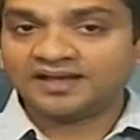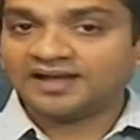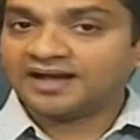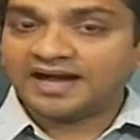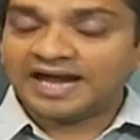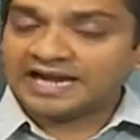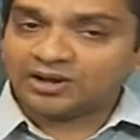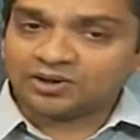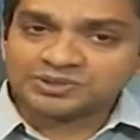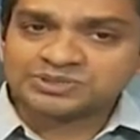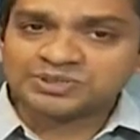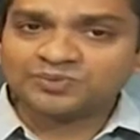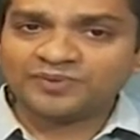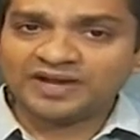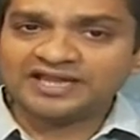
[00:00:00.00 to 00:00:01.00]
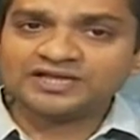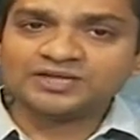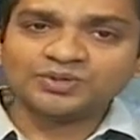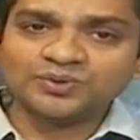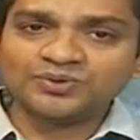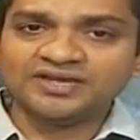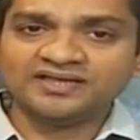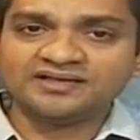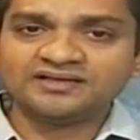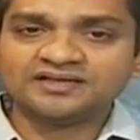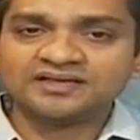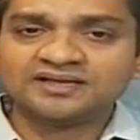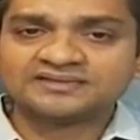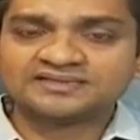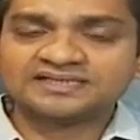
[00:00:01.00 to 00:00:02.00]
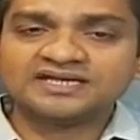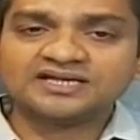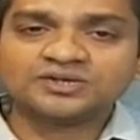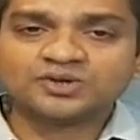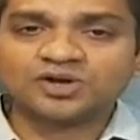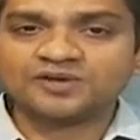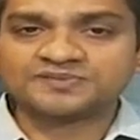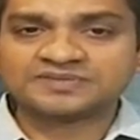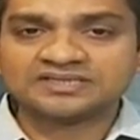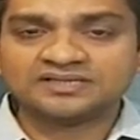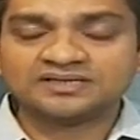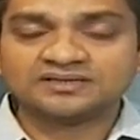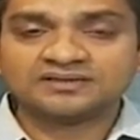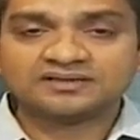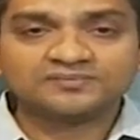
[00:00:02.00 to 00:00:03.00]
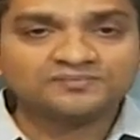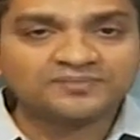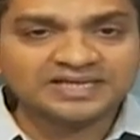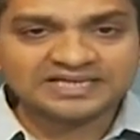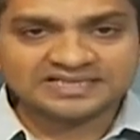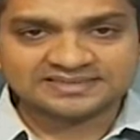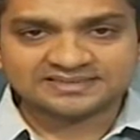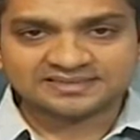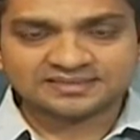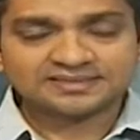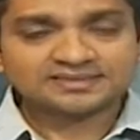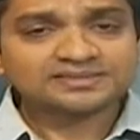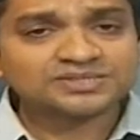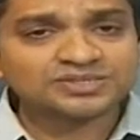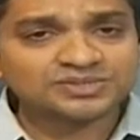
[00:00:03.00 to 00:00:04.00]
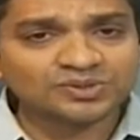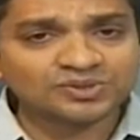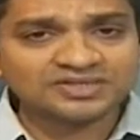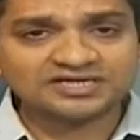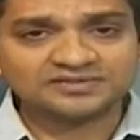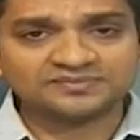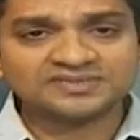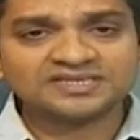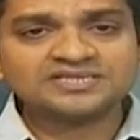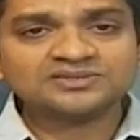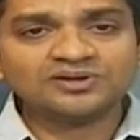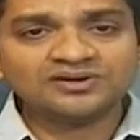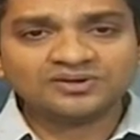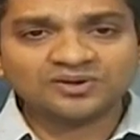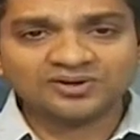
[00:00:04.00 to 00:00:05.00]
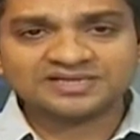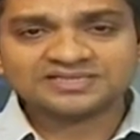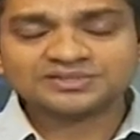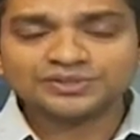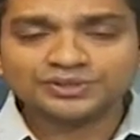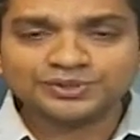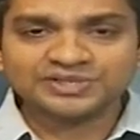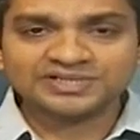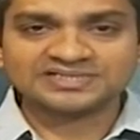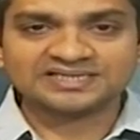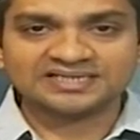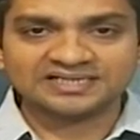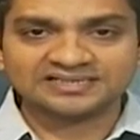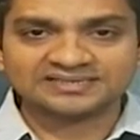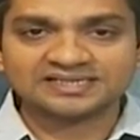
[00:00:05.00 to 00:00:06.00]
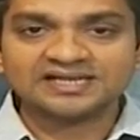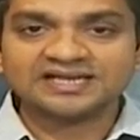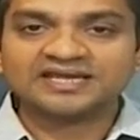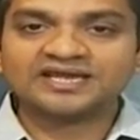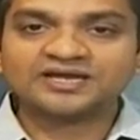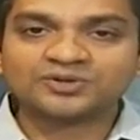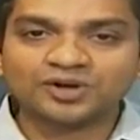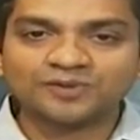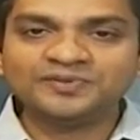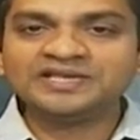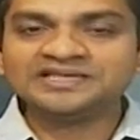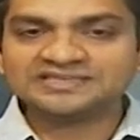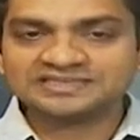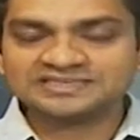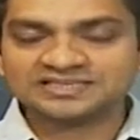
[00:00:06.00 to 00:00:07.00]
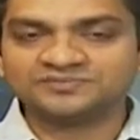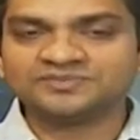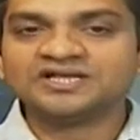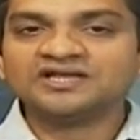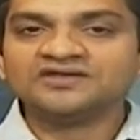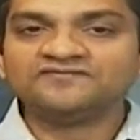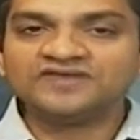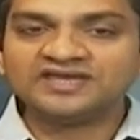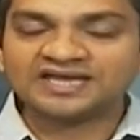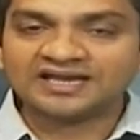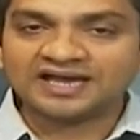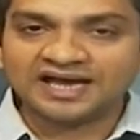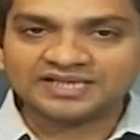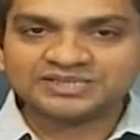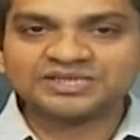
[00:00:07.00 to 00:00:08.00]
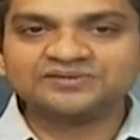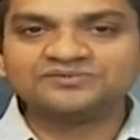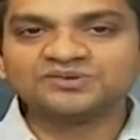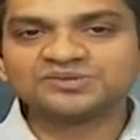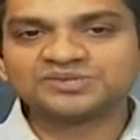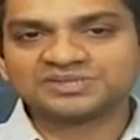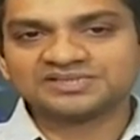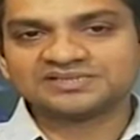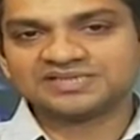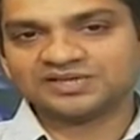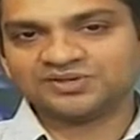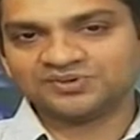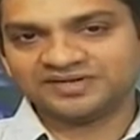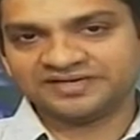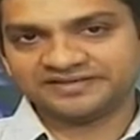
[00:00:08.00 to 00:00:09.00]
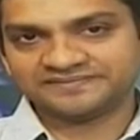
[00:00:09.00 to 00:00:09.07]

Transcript: And also by including certain crops, millets, sorghum, these are all called as nutri-cereals. In a cropping system, we can achieve nutrition security,